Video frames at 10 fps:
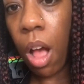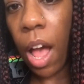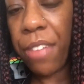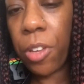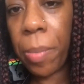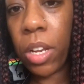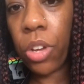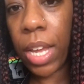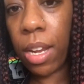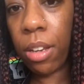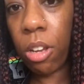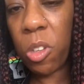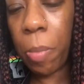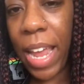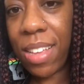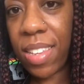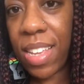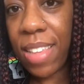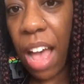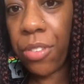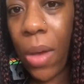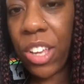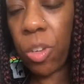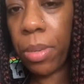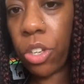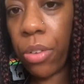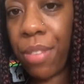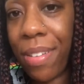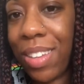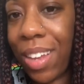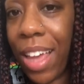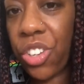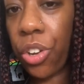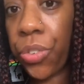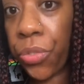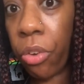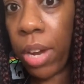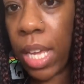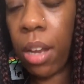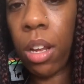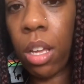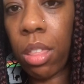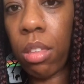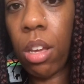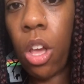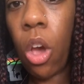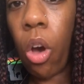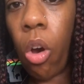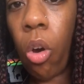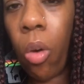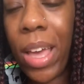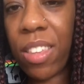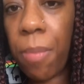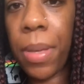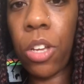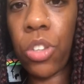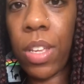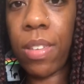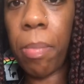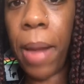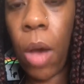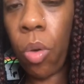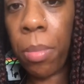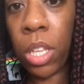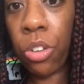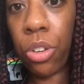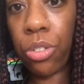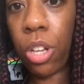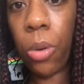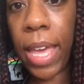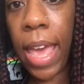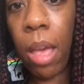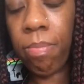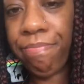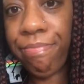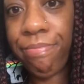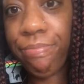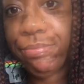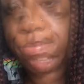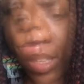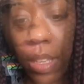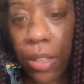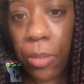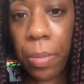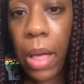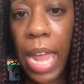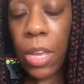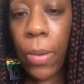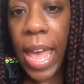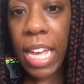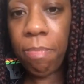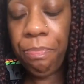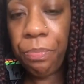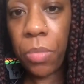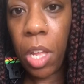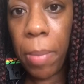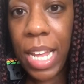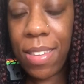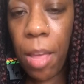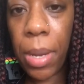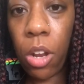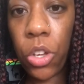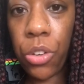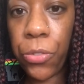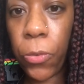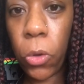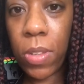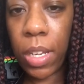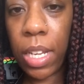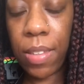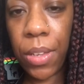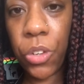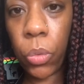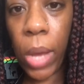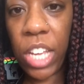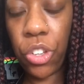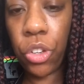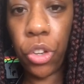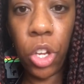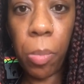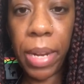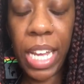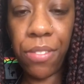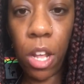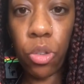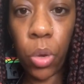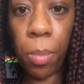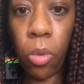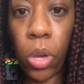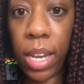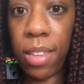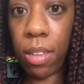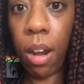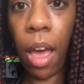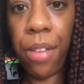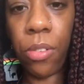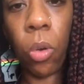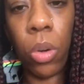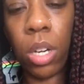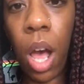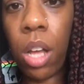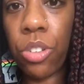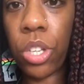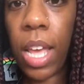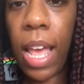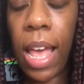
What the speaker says: Have you been looking in those places? Have you actually been doing investigation thoroughly enough? Or is it because it's a black woman you just don't care? But anyway, please let me know your thoughts on this situation. Do you believe that Joy Morgan is alive or not?